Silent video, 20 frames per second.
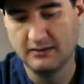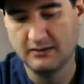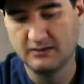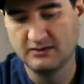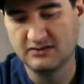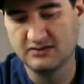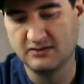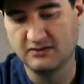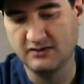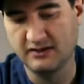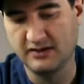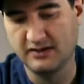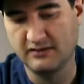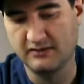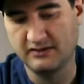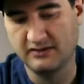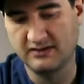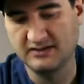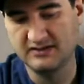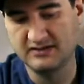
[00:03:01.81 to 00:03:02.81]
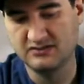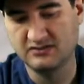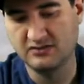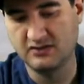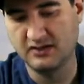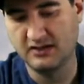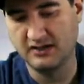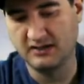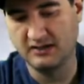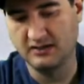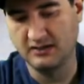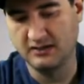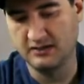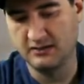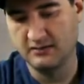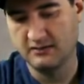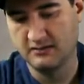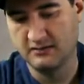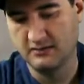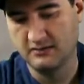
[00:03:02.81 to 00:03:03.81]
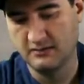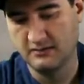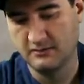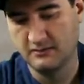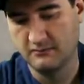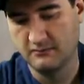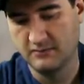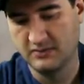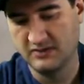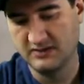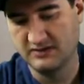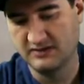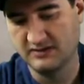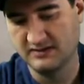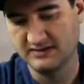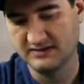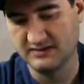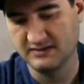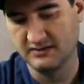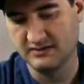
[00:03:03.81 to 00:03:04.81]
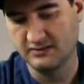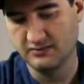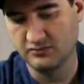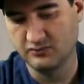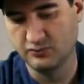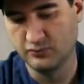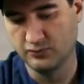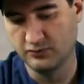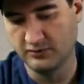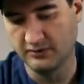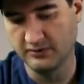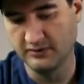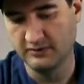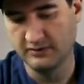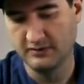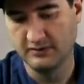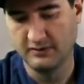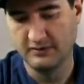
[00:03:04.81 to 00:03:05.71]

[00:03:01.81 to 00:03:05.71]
So now let's try to make things a little cooler.